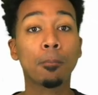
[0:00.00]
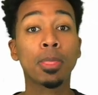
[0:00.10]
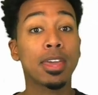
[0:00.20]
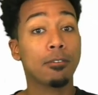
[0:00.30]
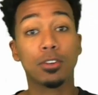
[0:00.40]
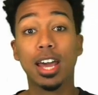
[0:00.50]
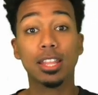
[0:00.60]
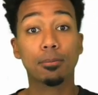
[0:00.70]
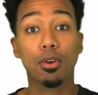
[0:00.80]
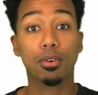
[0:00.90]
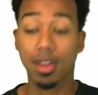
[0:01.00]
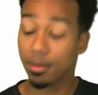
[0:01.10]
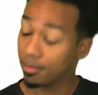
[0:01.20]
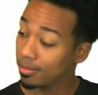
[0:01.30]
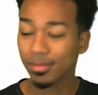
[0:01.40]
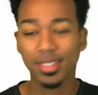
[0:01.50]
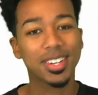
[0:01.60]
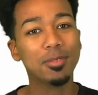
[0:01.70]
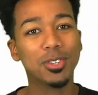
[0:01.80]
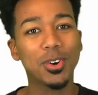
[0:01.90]
If you're not in the program,
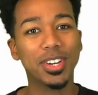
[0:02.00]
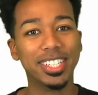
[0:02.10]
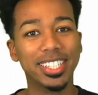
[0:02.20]
come join.